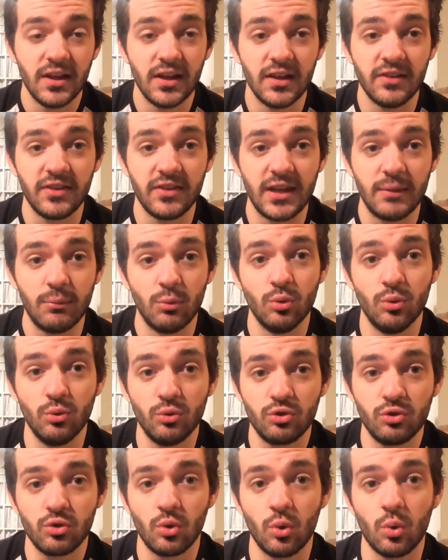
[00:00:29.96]
is able to
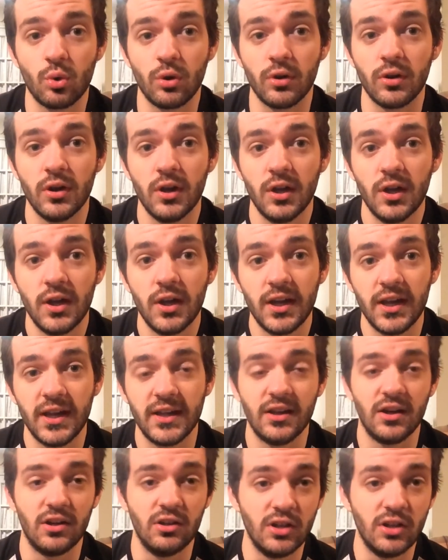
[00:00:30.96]
score
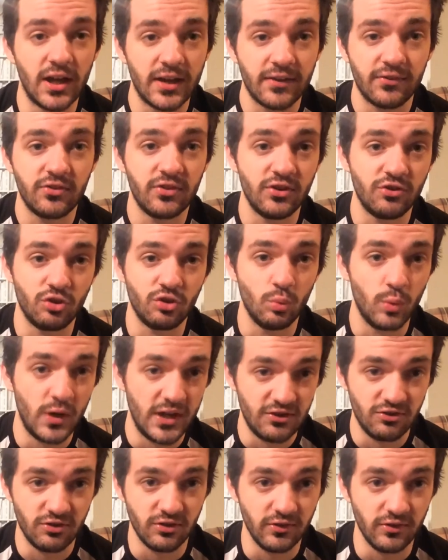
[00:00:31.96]
in a lot of
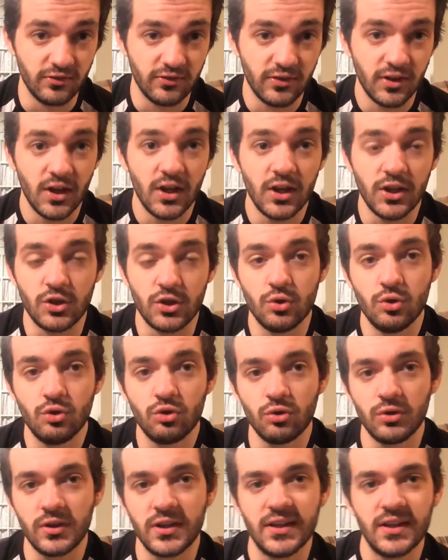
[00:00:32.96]
situations,
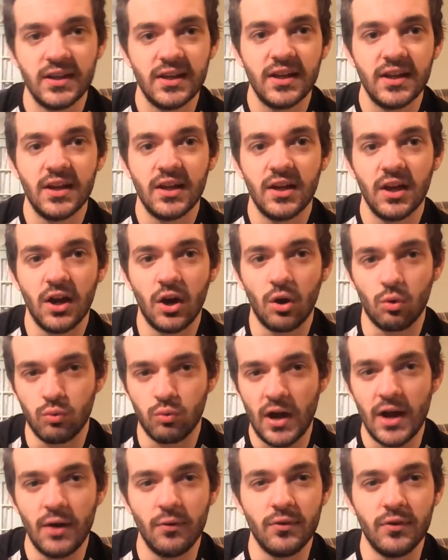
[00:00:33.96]
usually
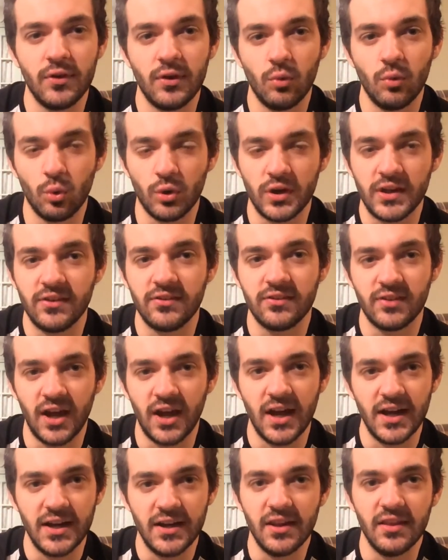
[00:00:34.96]
around or
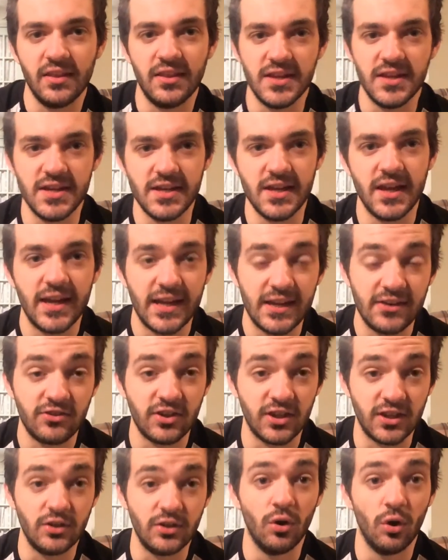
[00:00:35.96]
inside the
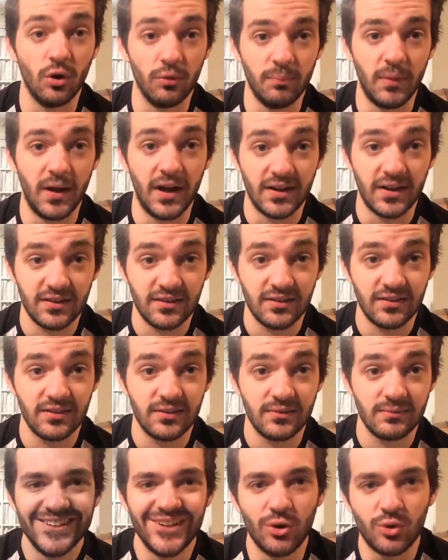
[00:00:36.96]
18-yard box.
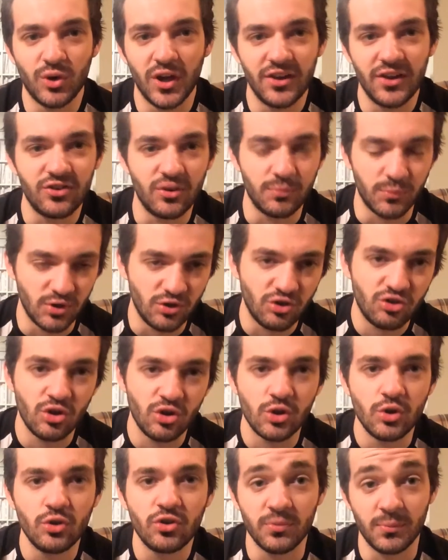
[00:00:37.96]
Okay, so I'm going to show
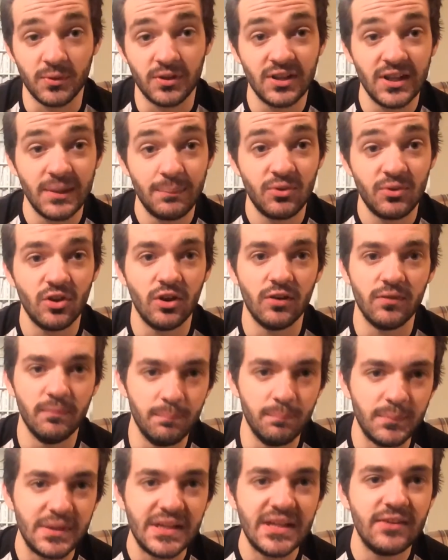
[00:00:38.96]
you some clips of
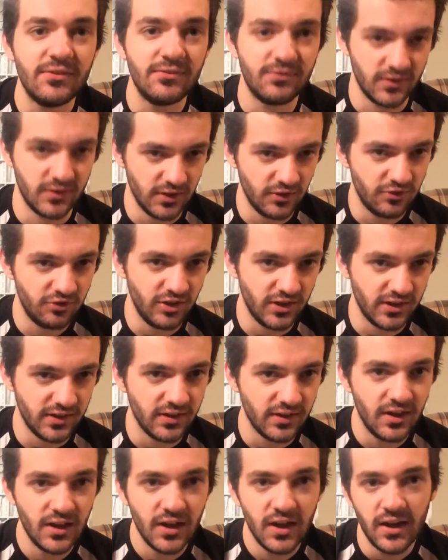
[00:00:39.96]
me finishing.
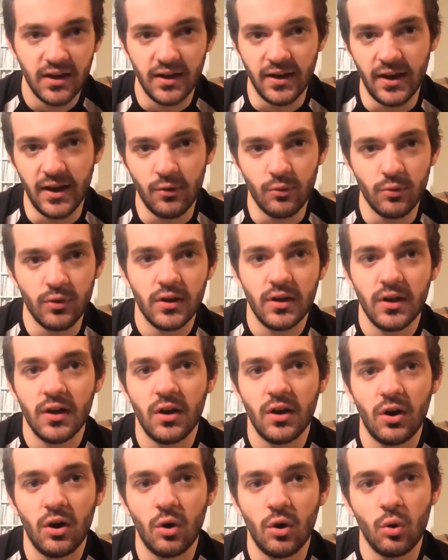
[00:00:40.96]
Now,
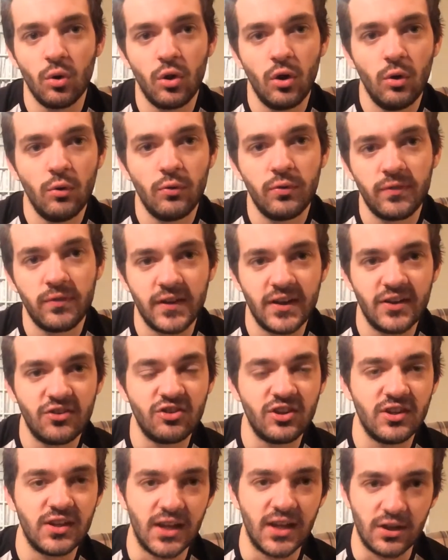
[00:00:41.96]
although
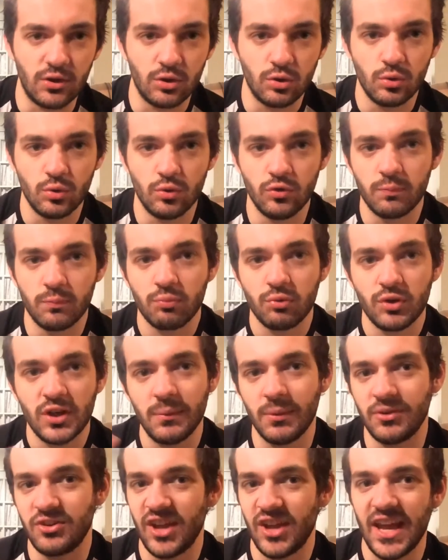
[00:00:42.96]
finishing includes pretty
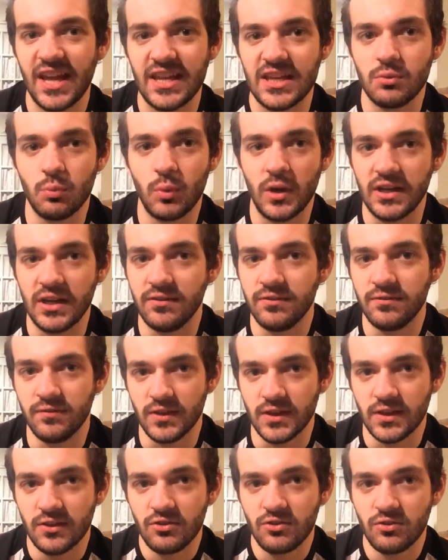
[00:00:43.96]
much any way to
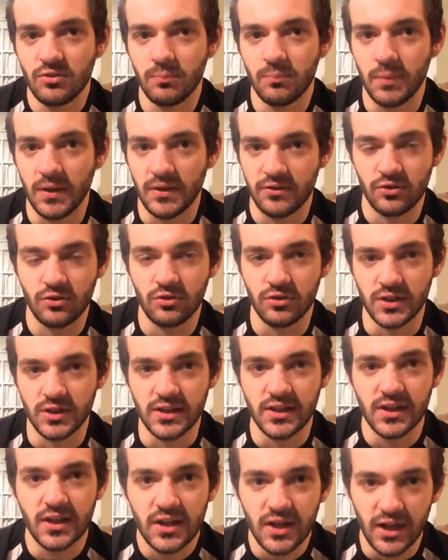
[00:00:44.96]
finish,
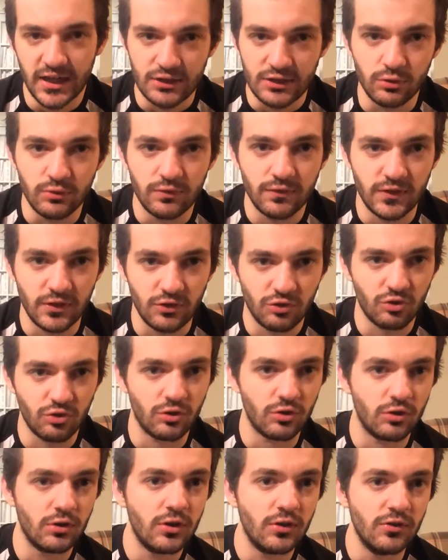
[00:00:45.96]
basically a good
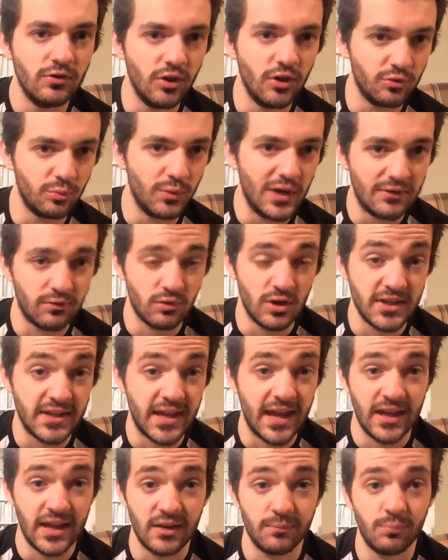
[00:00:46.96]
finisher does whatever they
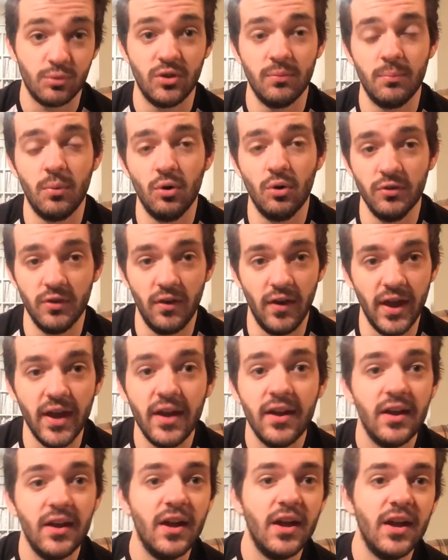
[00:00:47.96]
can to put the ball in the
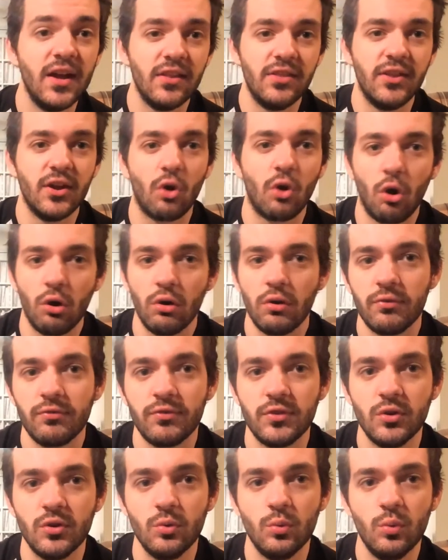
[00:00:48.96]
net, there are a
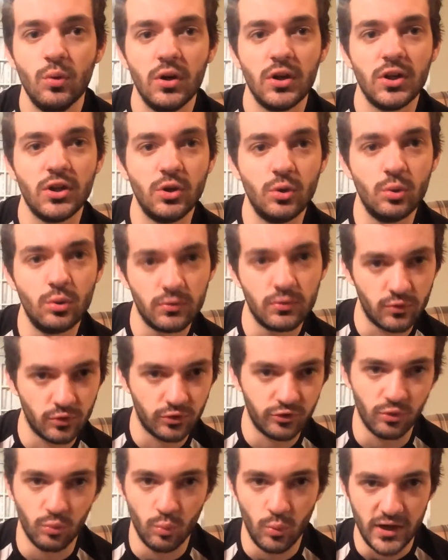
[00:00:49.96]
few
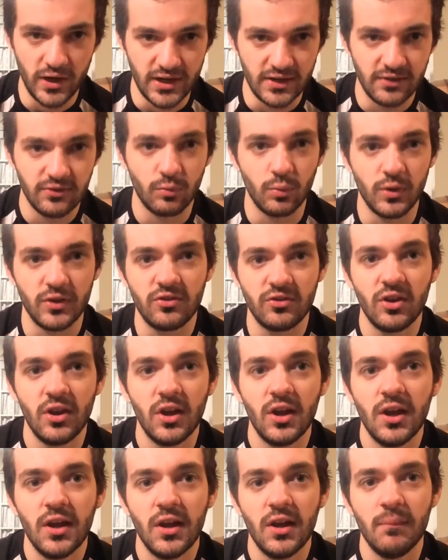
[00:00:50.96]
universal ways which
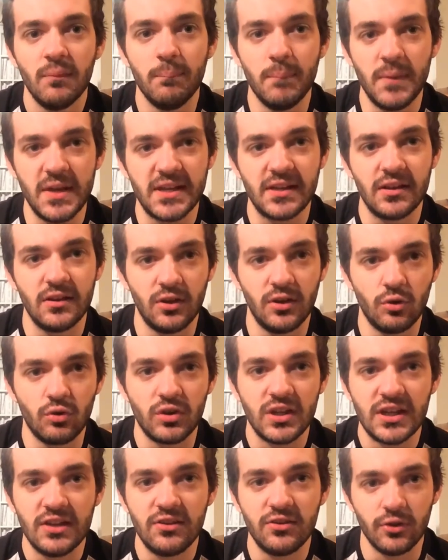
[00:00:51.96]
make it a little
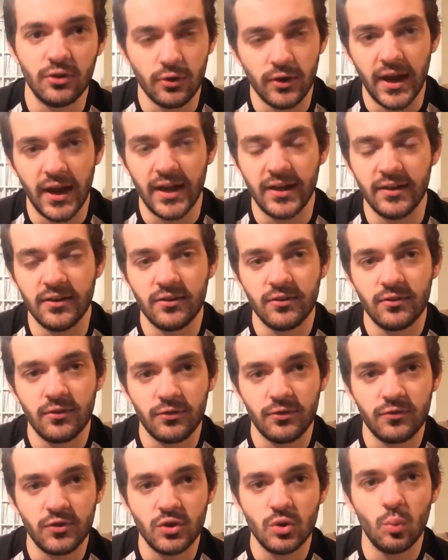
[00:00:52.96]
easier, and
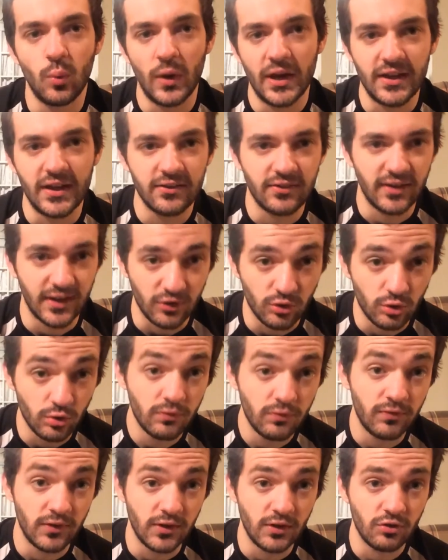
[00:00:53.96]
a few ways that
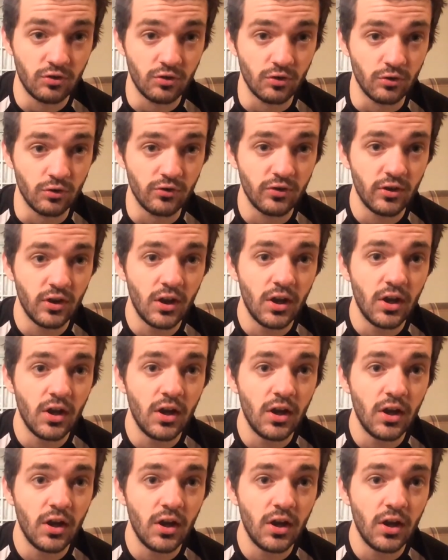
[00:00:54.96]
good finishers